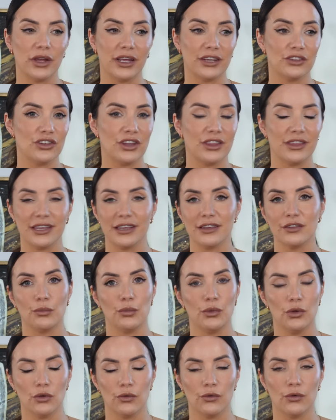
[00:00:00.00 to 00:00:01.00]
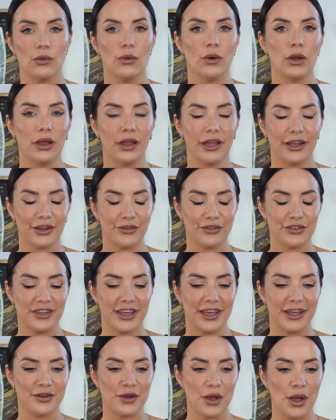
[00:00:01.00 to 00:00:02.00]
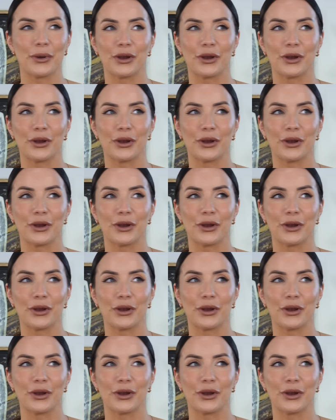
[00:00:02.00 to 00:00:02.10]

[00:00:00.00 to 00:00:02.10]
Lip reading: I actually think it's beautiful, like I've said.